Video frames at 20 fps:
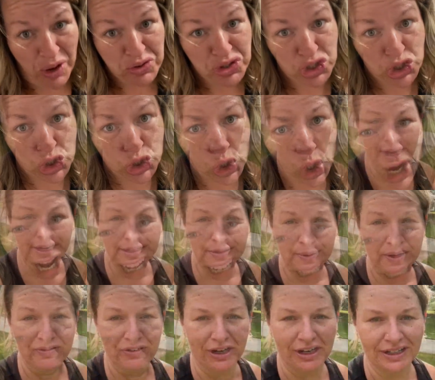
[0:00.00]
it's the drying,
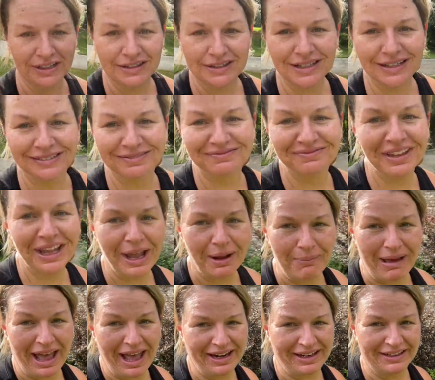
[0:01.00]
my friends. I'm
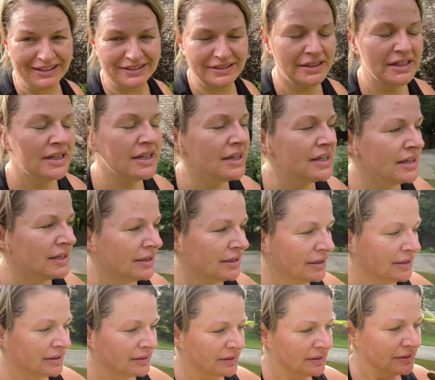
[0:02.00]
at it.
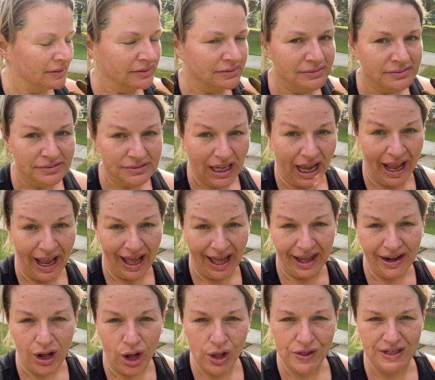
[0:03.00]
I
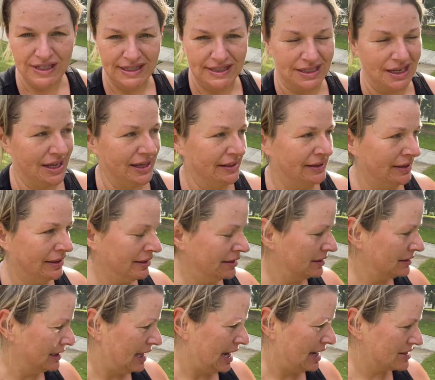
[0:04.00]
had all this done
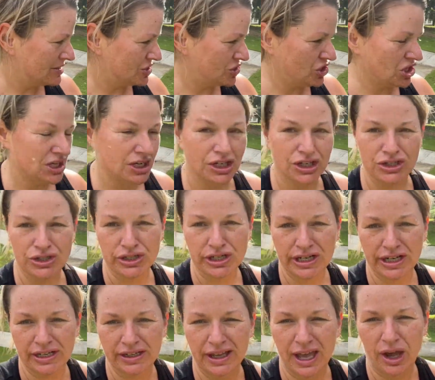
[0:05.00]
last year
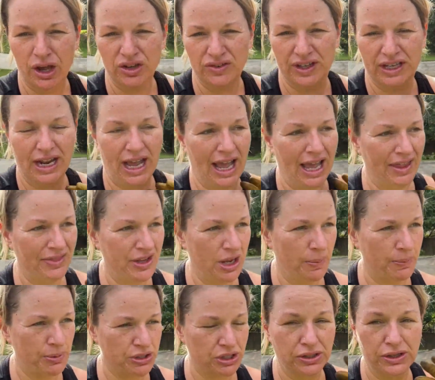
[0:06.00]
during COVID. I had the
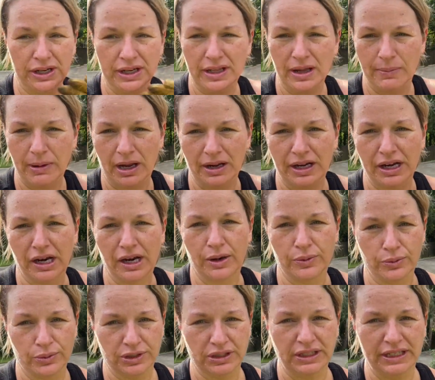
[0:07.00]
opportunity to come out here
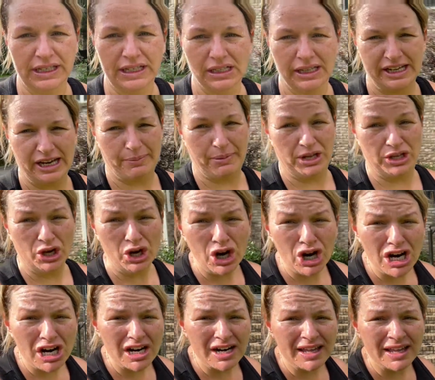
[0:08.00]
and really clean up my
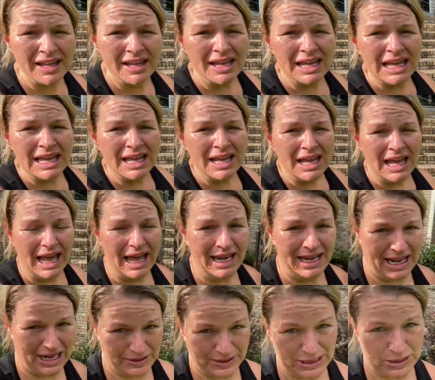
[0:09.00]
yard. And
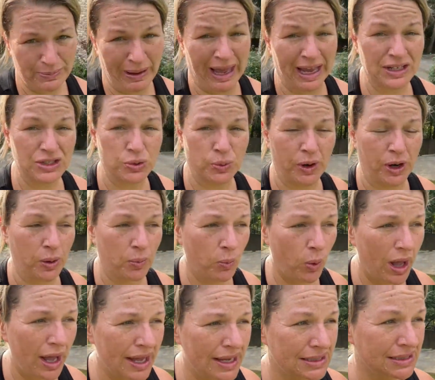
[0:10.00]
now it's back to where it
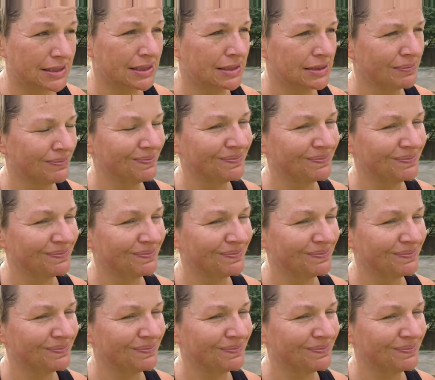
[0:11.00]
was